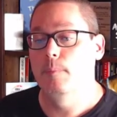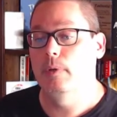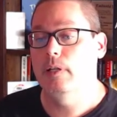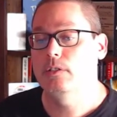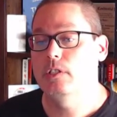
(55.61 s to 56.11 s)
But
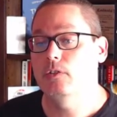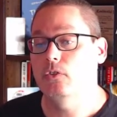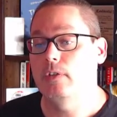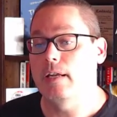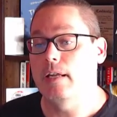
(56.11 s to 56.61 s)
let's just
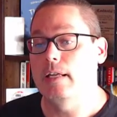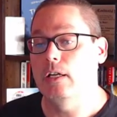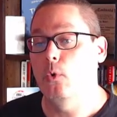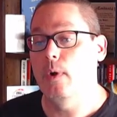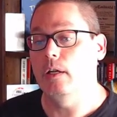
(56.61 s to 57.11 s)
take a
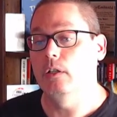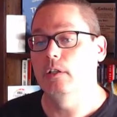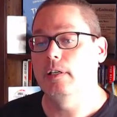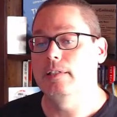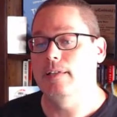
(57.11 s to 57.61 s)
quick
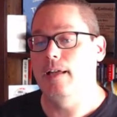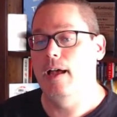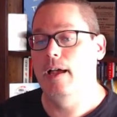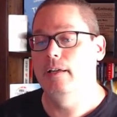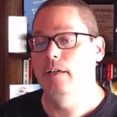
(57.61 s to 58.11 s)
look
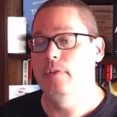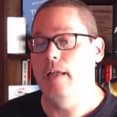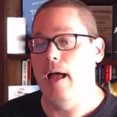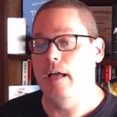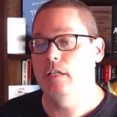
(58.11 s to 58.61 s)
inside of the
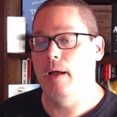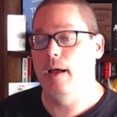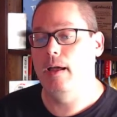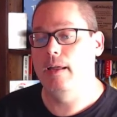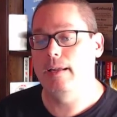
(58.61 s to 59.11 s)
I
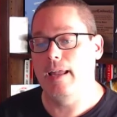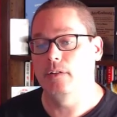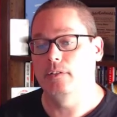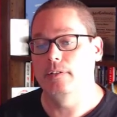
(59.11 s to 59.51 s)
Spy Count the